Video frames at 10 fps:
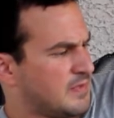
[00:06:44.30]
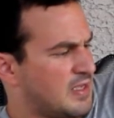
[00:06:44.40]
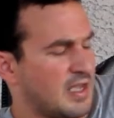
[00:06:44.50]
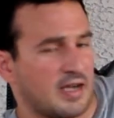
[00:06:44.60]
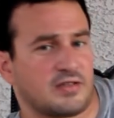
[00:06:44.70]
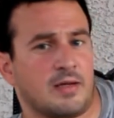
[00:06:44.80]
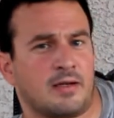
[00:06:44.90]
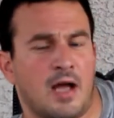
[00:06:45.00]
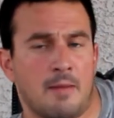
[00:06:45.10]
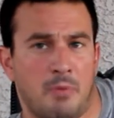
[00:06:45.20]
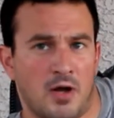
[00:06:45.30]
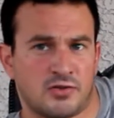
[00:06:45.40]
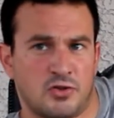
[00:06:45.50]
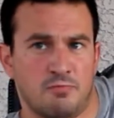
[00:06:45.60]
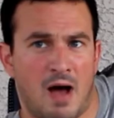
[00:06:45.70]
Yeah, because I bought
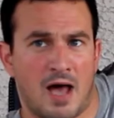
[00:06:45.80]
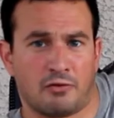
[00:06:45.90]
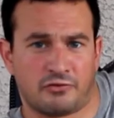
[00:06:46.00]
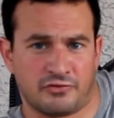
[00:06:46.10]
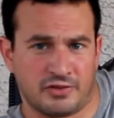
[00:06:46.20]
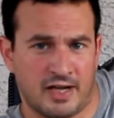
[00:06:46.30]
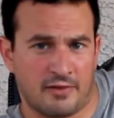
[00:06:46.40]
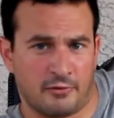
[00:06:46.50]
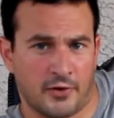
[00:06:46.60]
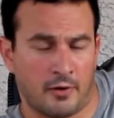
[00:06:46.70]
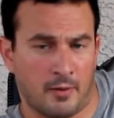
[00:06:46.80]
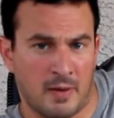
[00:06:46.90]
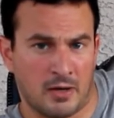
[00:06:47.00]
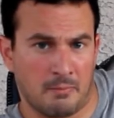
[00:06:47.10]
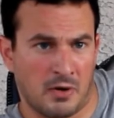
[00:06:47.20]
2 bottles, and together they're
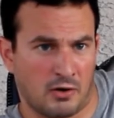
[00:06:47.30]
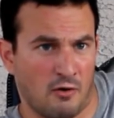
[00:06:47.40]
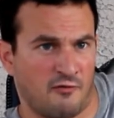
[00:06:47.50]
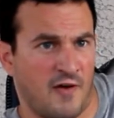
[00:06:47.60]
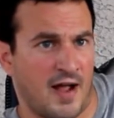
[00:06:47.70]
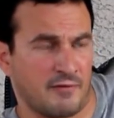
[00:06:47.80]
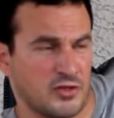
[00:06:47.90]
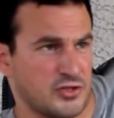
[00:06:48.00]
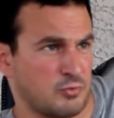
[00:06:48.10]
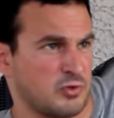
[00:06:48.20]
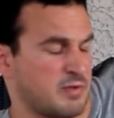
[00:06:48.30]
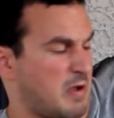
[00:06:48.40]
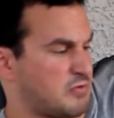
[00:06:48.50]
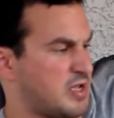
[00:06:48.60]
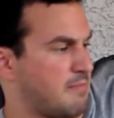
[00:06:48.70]
about $1.05, and this was
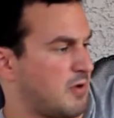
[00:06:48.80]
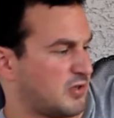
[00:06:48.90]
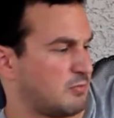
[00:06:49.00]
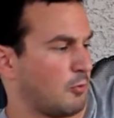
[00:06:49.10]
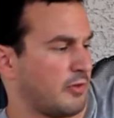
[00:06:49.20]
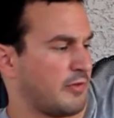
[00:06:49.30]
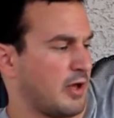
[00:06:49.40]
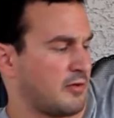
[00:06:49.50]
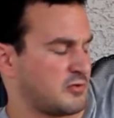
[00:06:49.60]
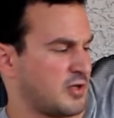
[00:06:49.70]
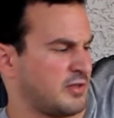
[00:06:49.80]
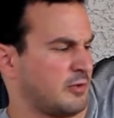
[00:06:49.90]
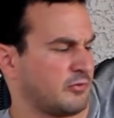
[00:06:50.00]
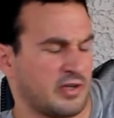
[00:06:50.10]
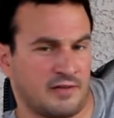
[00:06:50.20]
about 10 bucks more than the other. So I think it
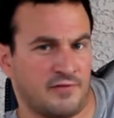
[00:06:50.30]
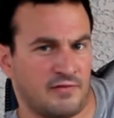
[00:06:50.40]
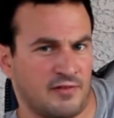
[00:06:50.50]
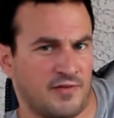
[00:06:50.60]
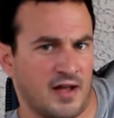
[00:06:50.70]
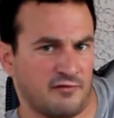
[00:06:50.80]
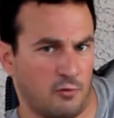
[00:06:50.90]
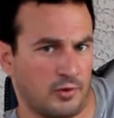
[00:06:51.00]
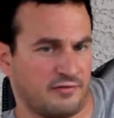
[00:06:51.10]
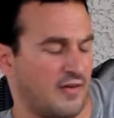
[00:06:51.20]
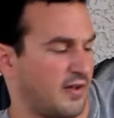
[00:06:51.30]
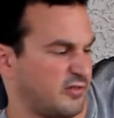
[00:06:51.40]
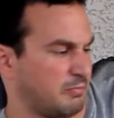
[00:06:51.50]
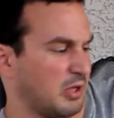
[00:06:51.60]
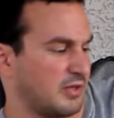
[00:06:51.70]
was like a 55-45
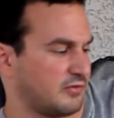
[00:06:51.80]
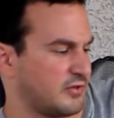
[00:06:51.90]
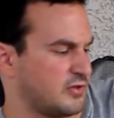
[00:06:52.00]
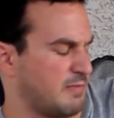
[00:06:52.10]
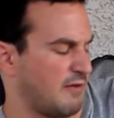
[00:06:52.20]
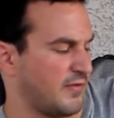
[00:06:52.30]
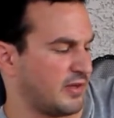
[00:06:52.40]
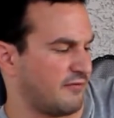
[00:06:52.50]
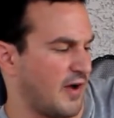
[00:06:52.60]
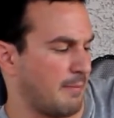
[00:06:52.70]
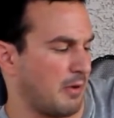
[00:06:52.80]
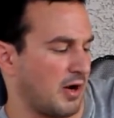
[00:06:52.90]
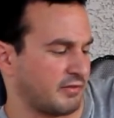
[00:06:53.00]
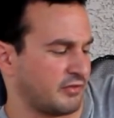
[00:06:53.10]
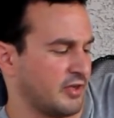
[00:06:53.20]
split. So this is about 55
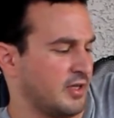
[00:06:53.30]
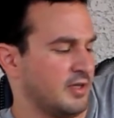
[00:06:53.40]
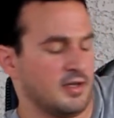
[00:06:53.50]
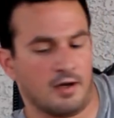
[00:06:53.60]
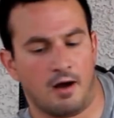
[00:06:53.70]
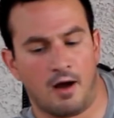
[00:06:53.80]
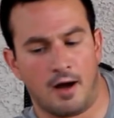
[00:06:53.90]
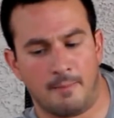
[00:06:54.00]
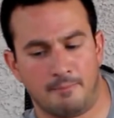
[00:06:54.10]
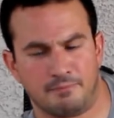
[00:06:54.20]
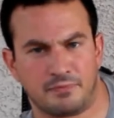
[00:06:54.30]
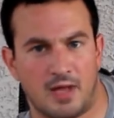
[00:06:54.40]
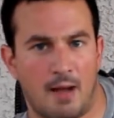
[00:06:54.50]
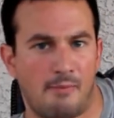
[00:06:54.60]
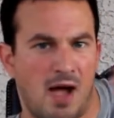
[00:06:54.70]
bucks. I'm
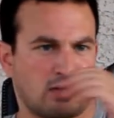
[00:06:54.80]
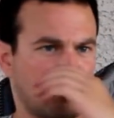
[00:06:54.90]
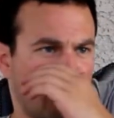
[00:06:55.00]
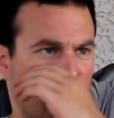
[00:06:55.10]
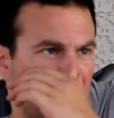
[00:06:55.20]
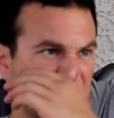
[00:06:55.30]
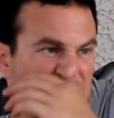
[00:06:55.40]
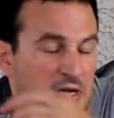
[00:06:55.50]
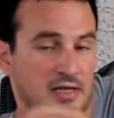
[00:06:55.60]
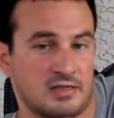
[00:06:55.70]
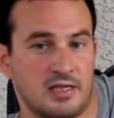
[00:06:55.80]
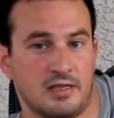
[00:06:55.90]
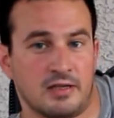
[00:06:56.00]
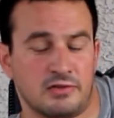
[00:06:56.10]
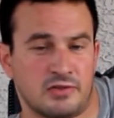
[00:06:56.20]
not sure how much the 18
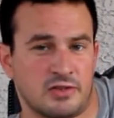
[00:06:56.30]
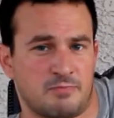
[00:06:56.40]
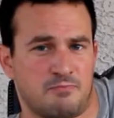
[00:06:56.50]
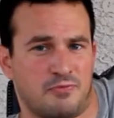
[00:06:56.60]
is.